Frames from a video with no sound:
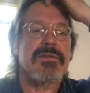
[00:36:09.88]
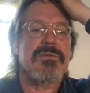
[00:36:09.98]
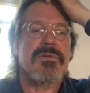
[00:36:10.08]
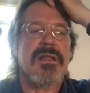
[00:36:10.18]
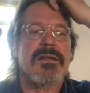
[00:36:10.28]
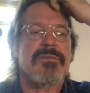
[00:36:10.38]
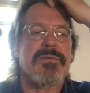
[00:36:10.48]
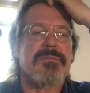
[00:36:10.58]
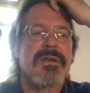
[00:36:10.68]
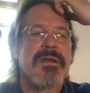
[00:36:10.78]
do a lot of
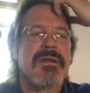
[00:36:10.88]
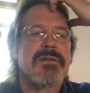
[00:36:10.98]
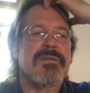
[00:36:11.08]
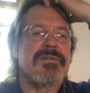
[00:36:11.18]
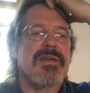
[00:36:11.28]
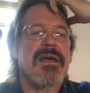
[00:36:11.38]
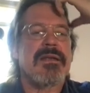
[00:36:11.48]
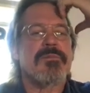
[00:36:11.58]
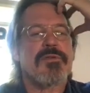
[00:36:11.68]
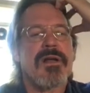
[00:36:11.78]
them
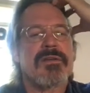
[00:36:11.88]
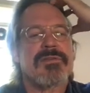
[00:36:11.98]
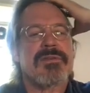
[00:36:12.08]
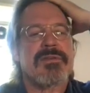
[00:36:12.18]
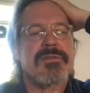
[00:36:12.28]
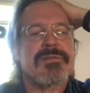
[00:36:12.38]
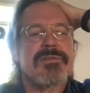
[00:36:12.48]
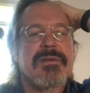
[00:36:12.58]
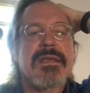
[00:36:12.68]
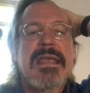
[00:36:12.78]
design
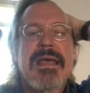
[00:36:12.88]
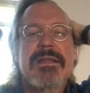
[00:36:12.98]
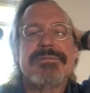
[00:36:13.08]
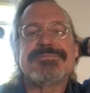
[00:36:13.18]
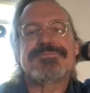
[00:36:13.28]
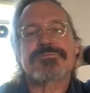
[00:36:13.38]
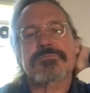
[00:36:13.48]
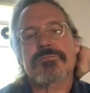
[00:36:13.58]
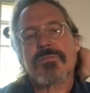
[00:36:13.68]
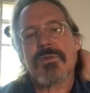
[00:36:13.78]
process, again,
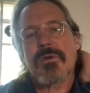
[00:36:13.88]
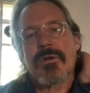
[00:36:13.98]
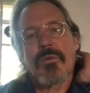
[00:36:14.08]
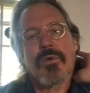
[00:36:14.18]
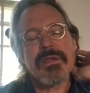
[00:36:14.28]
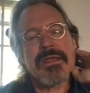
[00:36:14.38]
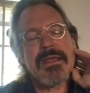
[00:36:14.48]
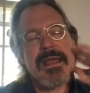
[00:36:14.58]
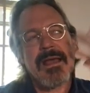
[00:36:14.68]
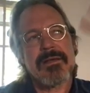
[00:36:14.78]

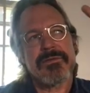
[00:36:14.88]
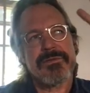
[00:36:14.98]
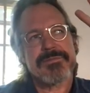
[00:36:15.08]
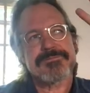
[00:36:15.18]
working as